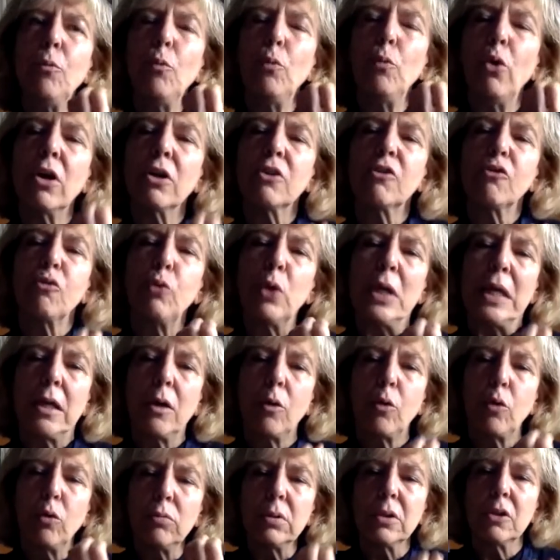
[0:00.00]
and what
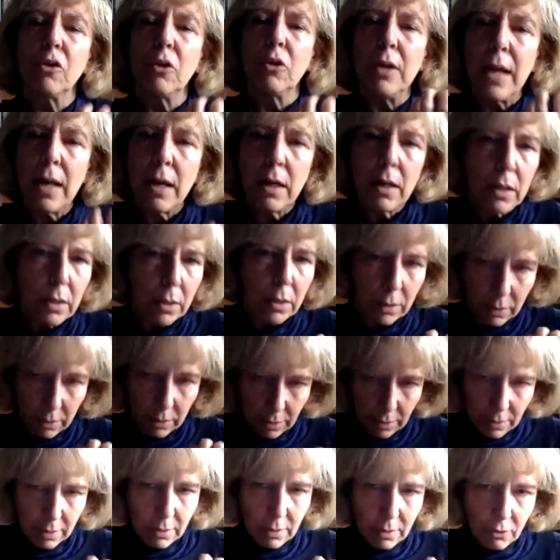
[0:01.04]
we could
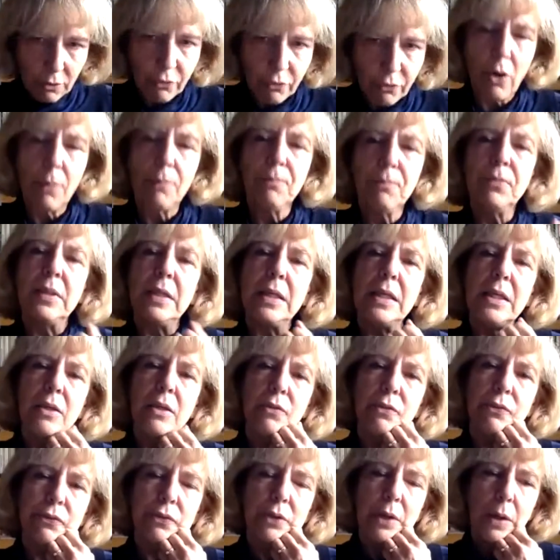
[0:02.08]
learn from
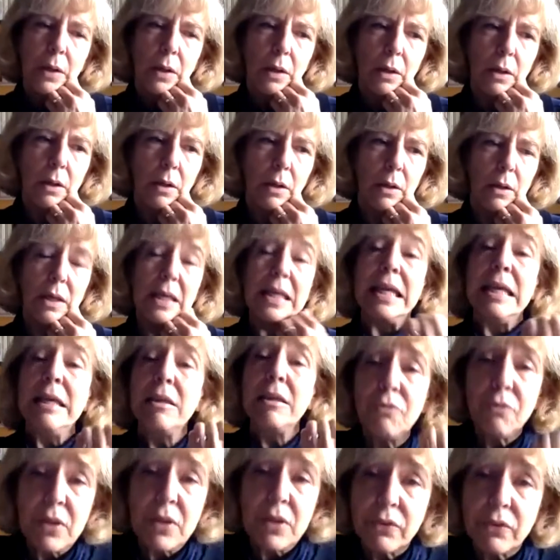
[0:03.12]
these uh,
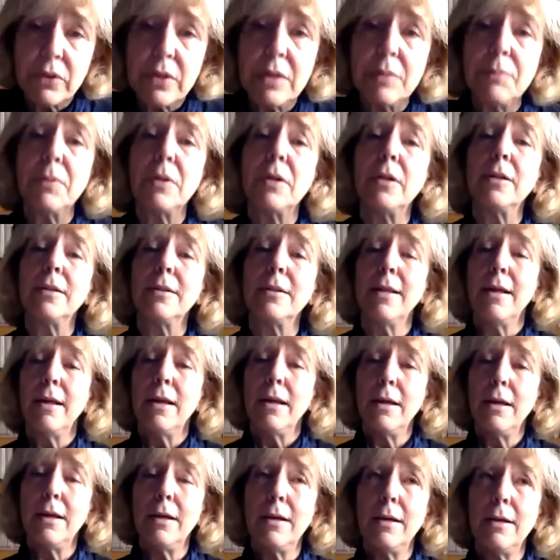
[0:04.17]

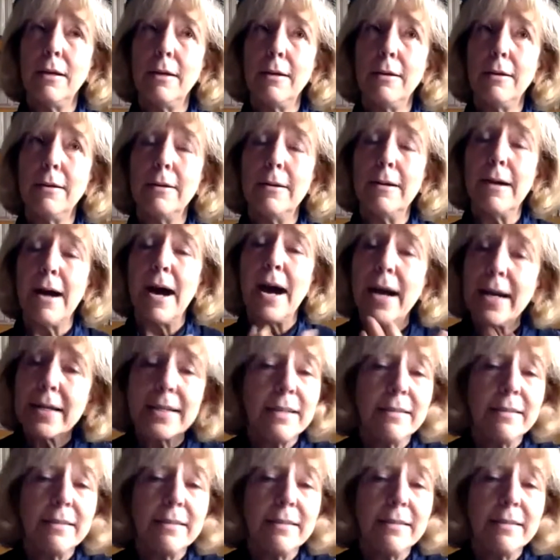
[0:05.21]
invisible uh,